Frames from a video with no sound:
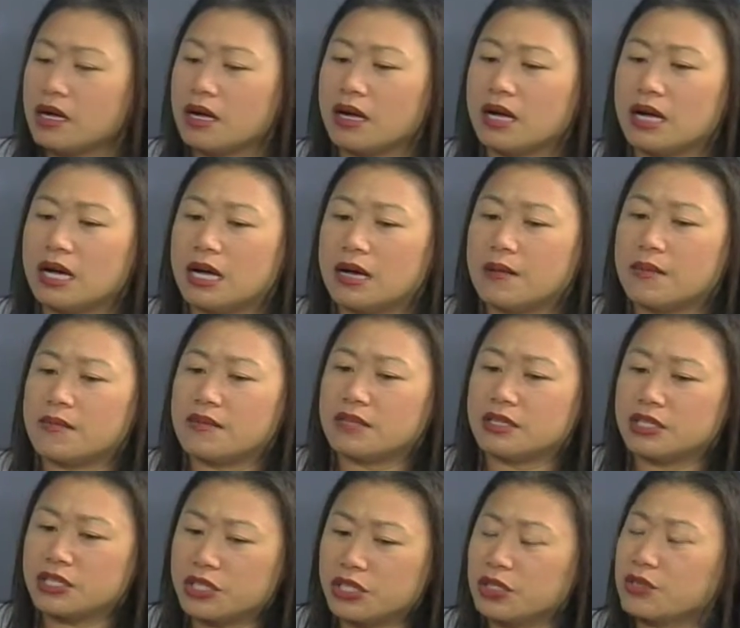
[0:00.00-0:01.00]

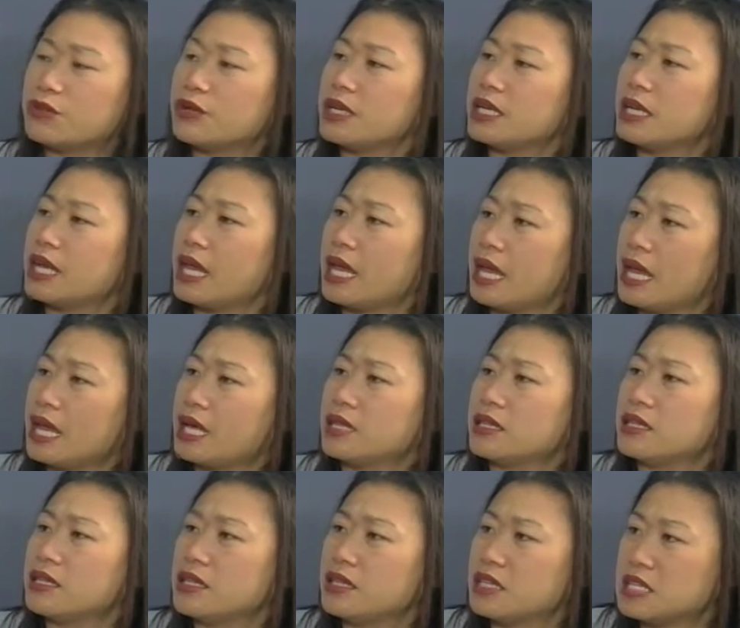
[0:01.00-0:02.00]
the children
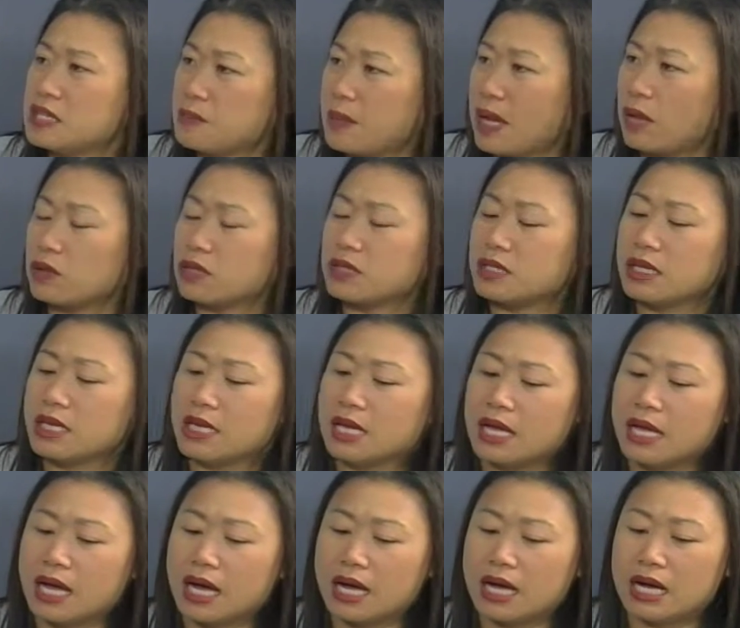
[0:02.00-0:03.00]
and the spouse.
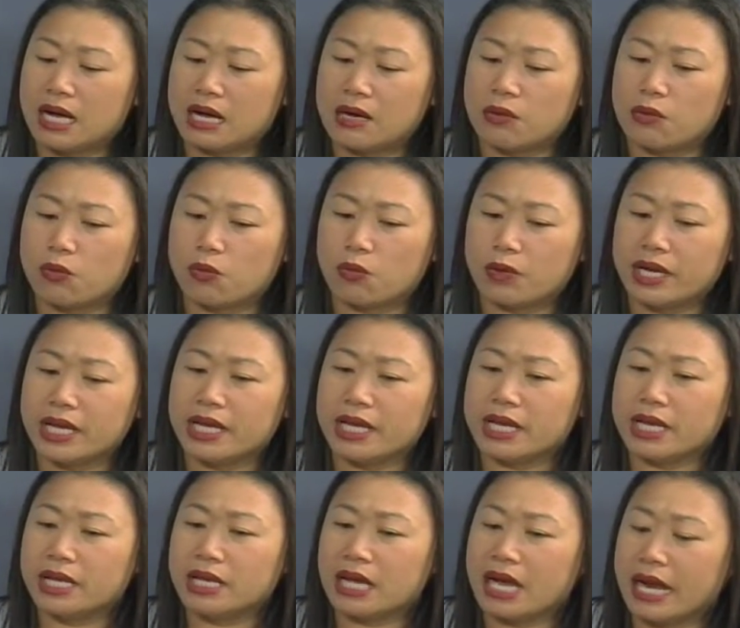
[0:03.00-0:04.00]

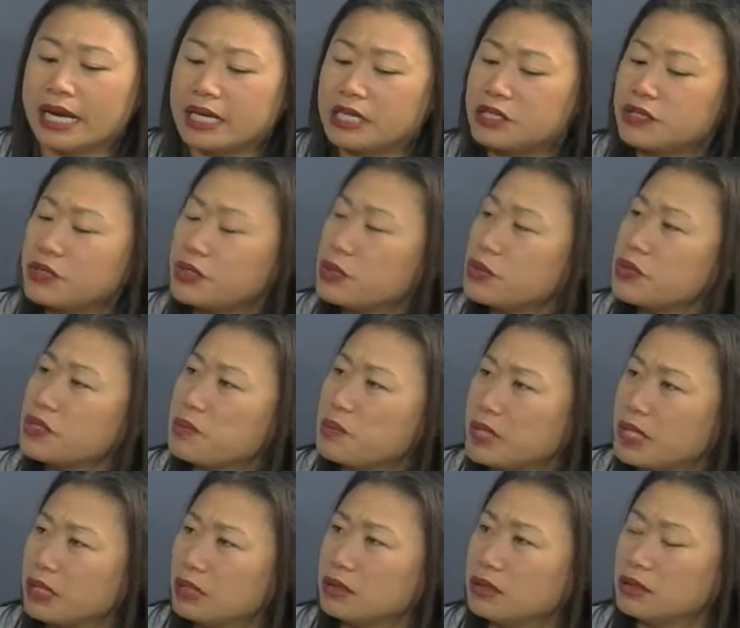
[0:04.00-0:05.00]
I introduced a
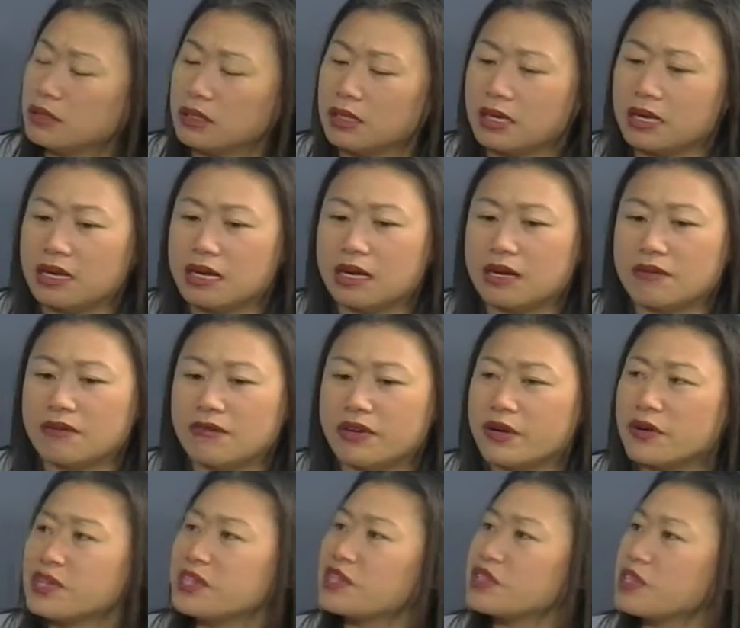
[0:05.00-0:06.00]
bill
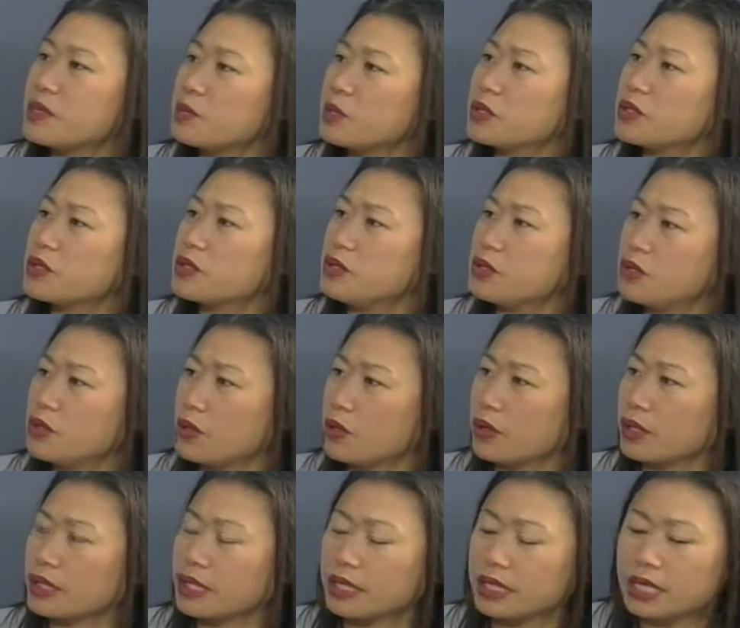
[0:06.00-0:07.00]
very similar to New York,